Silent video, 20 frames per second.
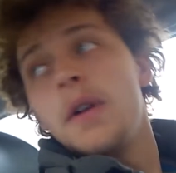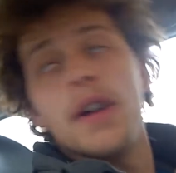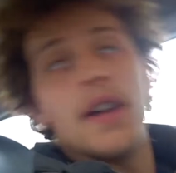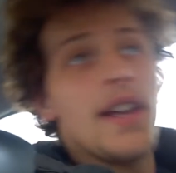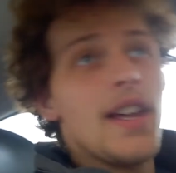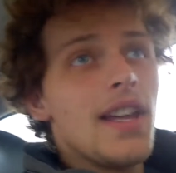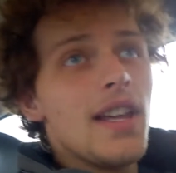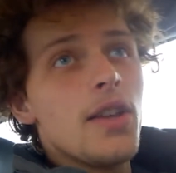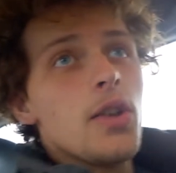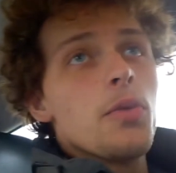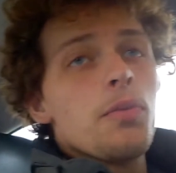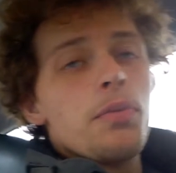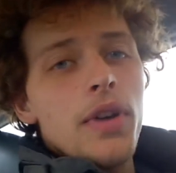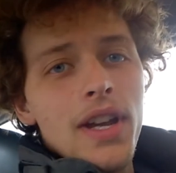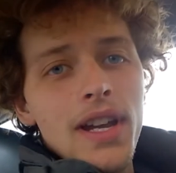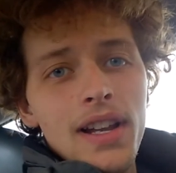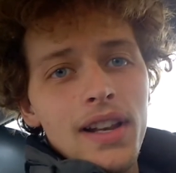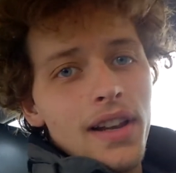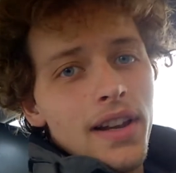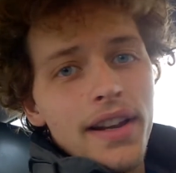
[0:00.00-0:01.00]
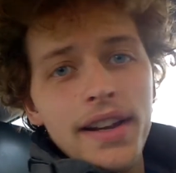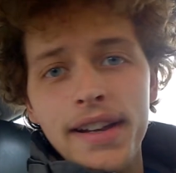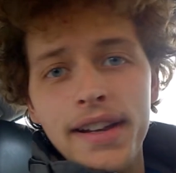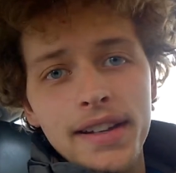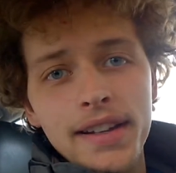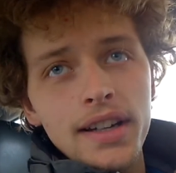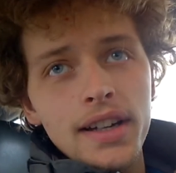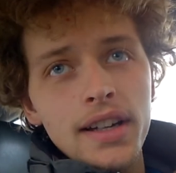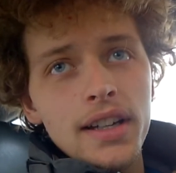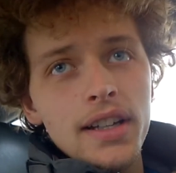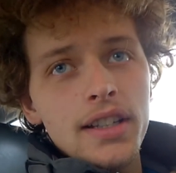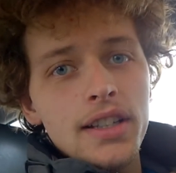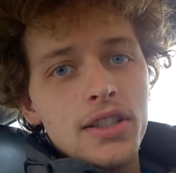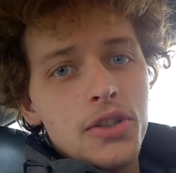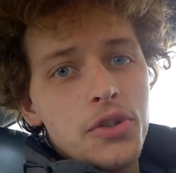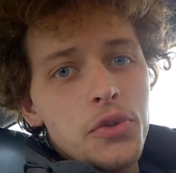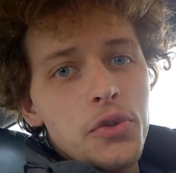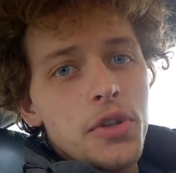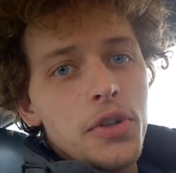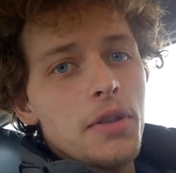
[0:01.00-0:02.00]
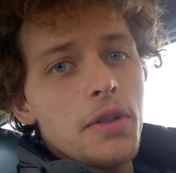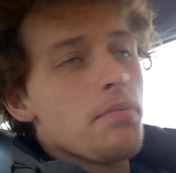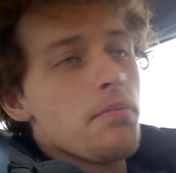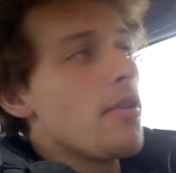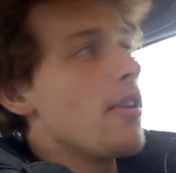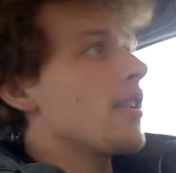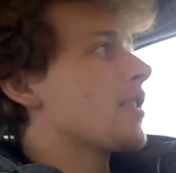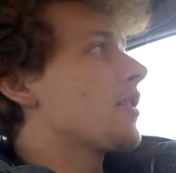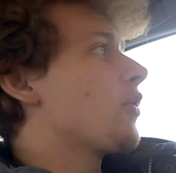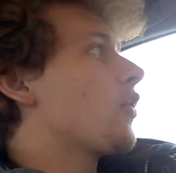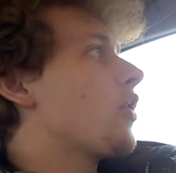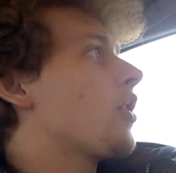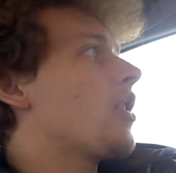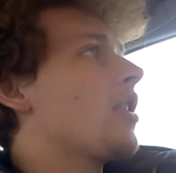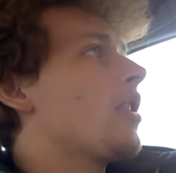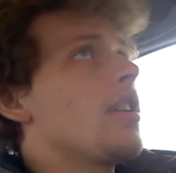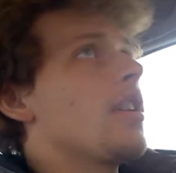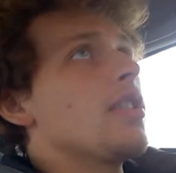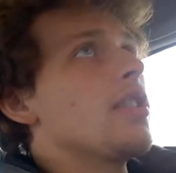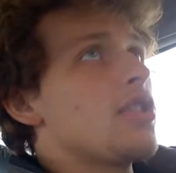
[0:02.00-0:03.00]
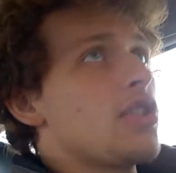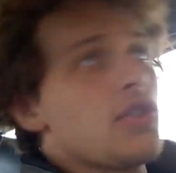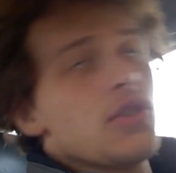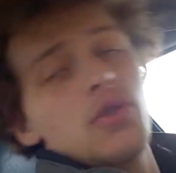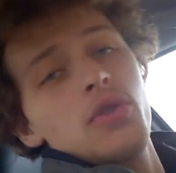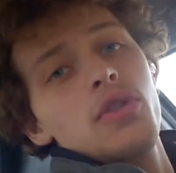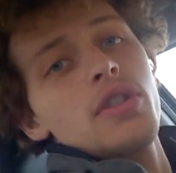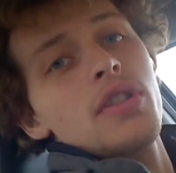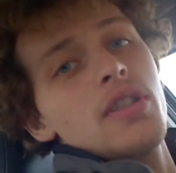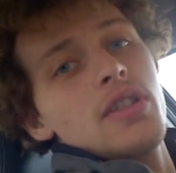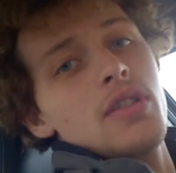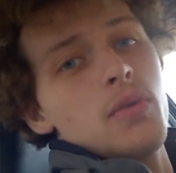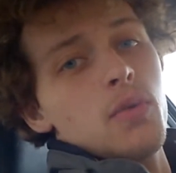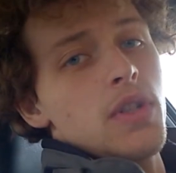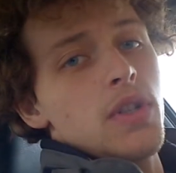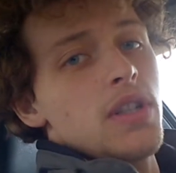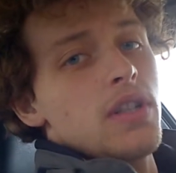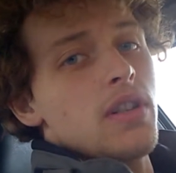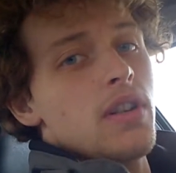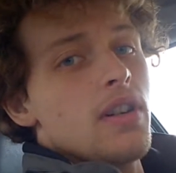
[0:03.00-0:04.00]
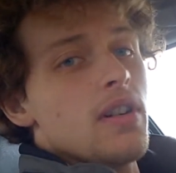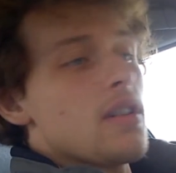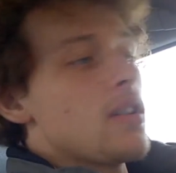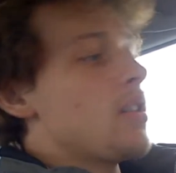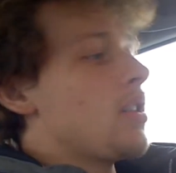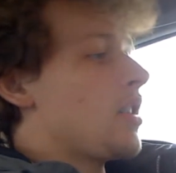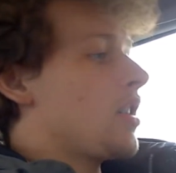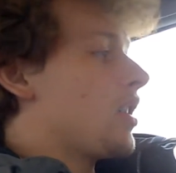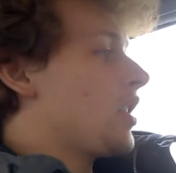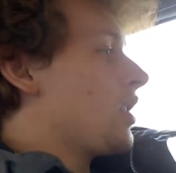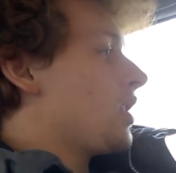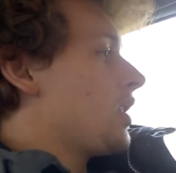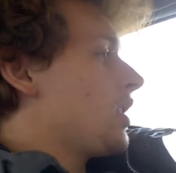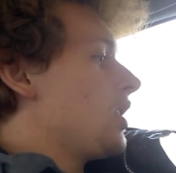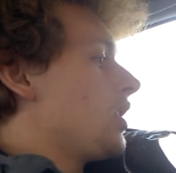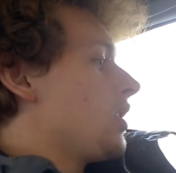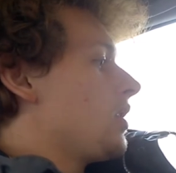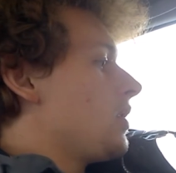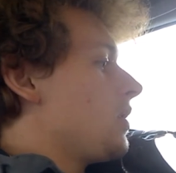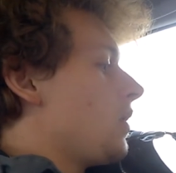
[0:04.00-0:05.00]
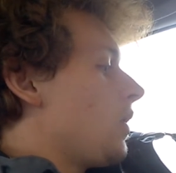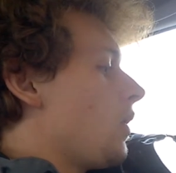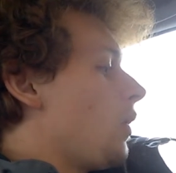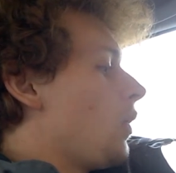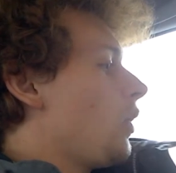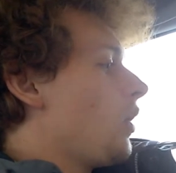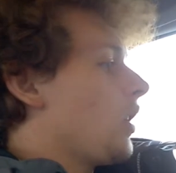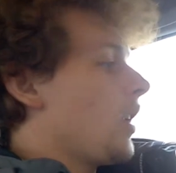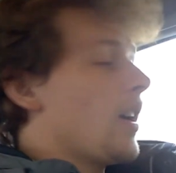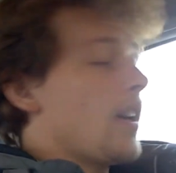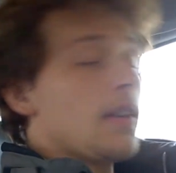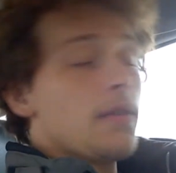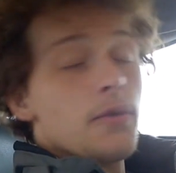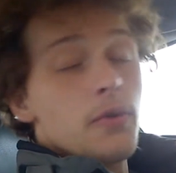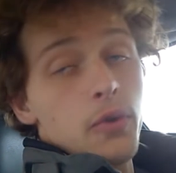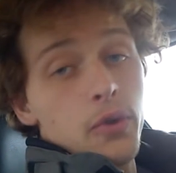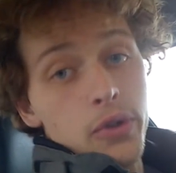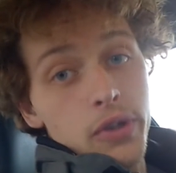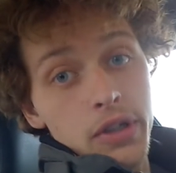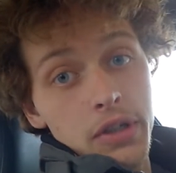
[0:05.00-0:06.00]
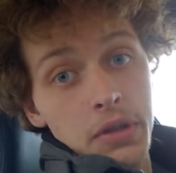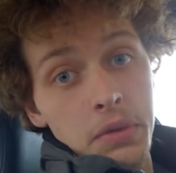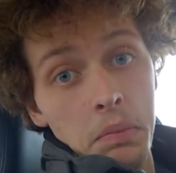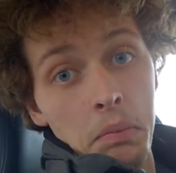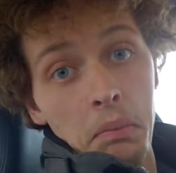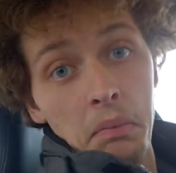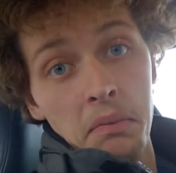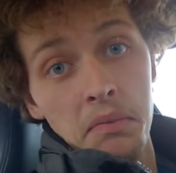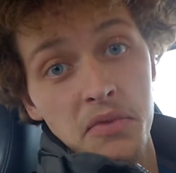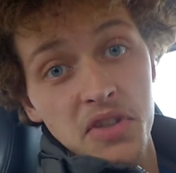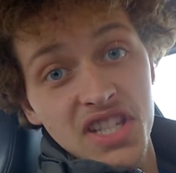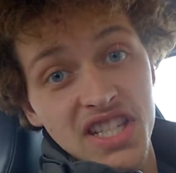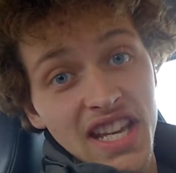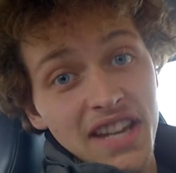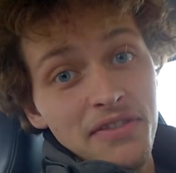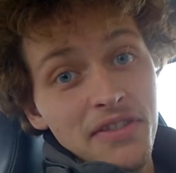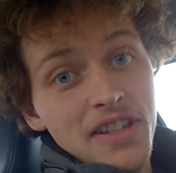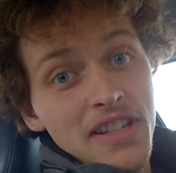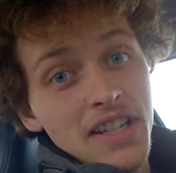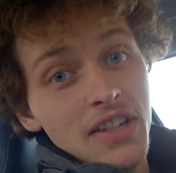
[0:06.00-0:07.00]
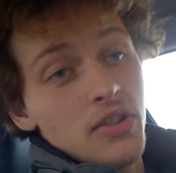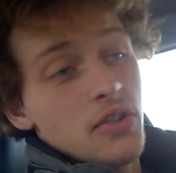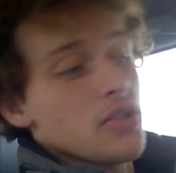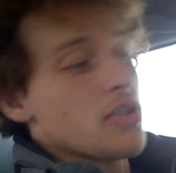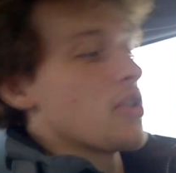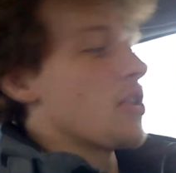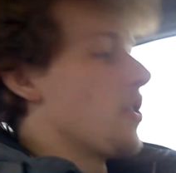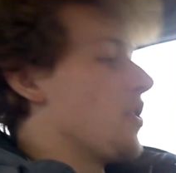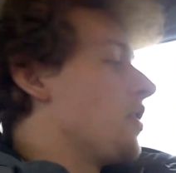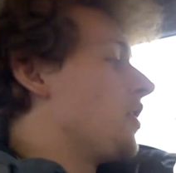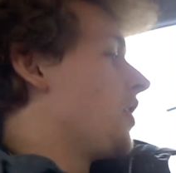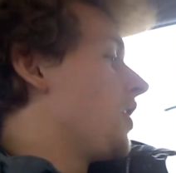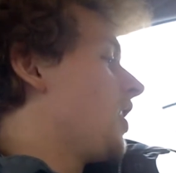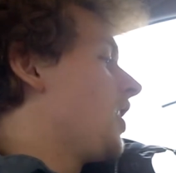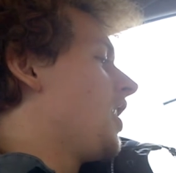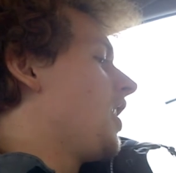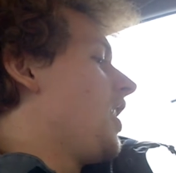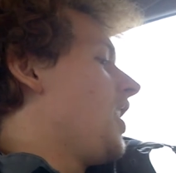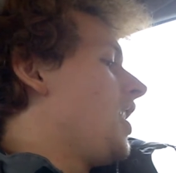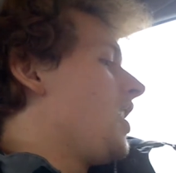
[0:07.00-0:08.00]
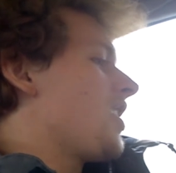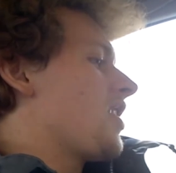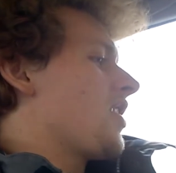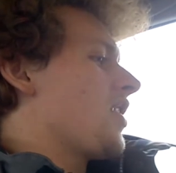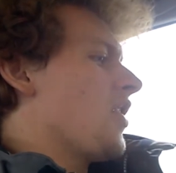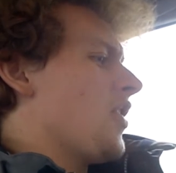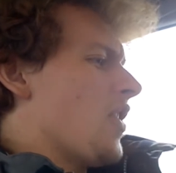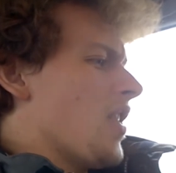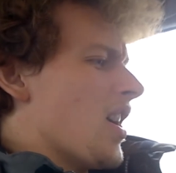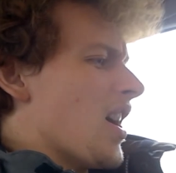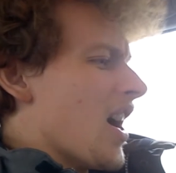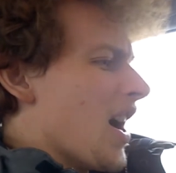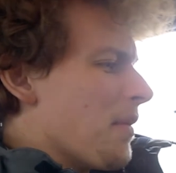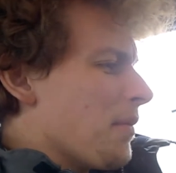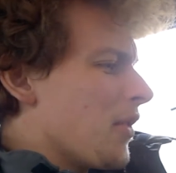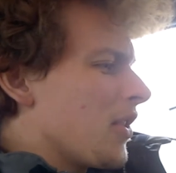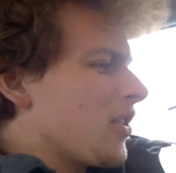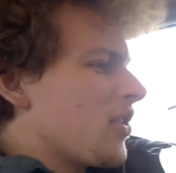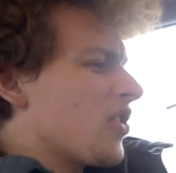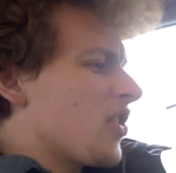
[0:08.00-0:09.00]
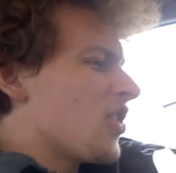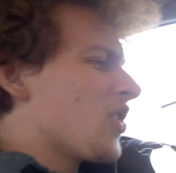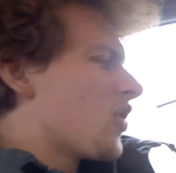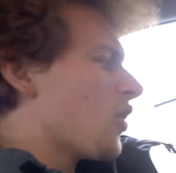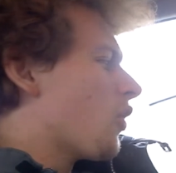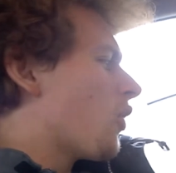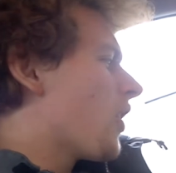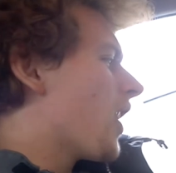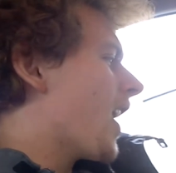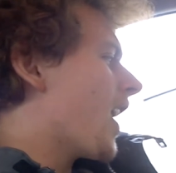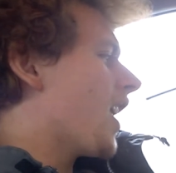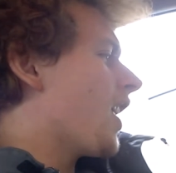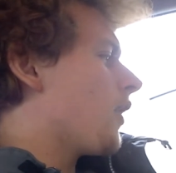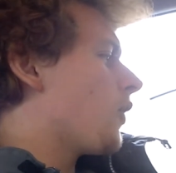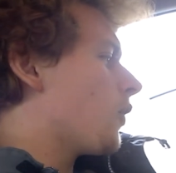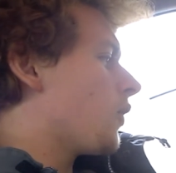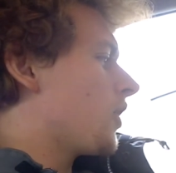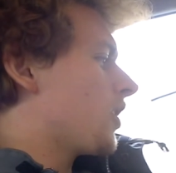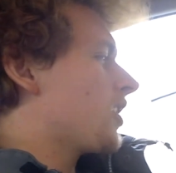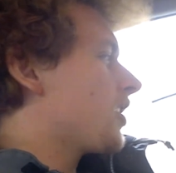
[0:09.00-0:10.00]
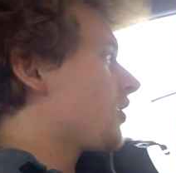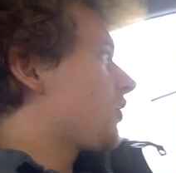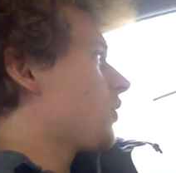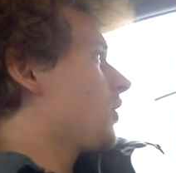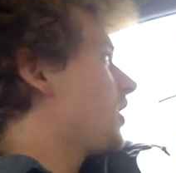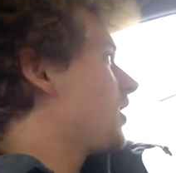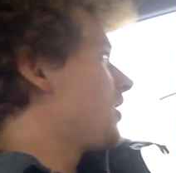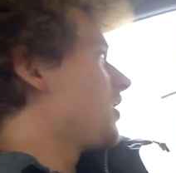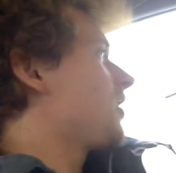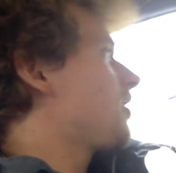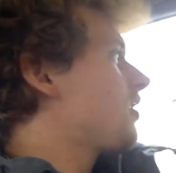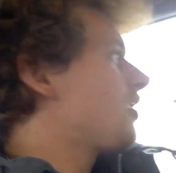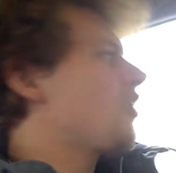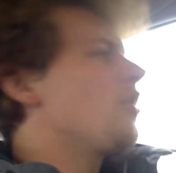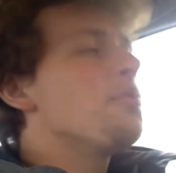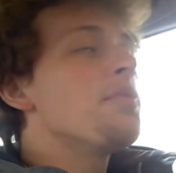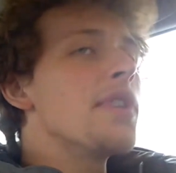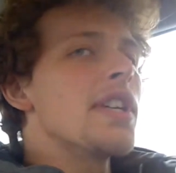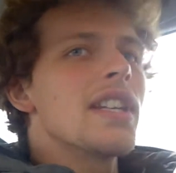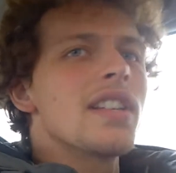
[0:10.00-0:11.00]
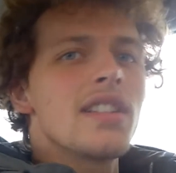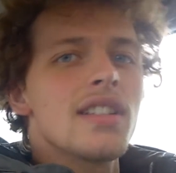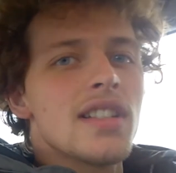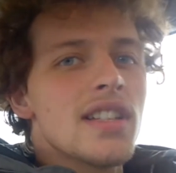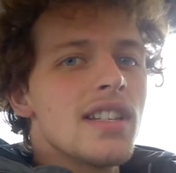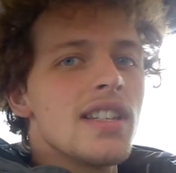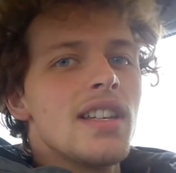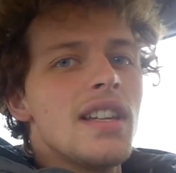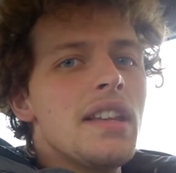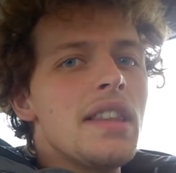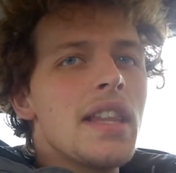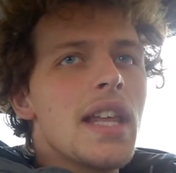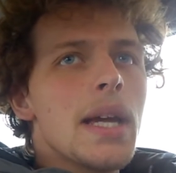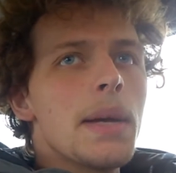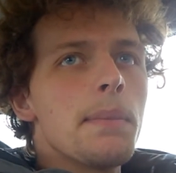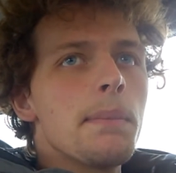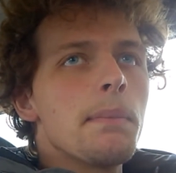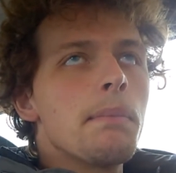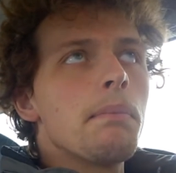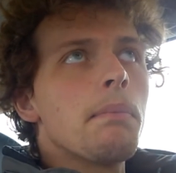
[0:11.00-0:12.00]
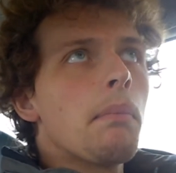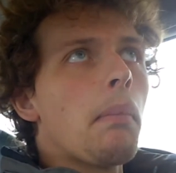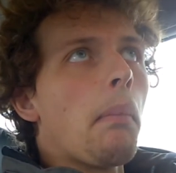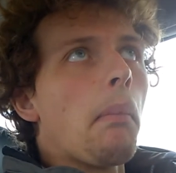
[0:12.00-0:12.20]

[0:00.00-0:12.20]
right here you pay like 200 bucks for shoes which are online for 70 or so. So I'm not gonna do that, which is really stupid, because I need them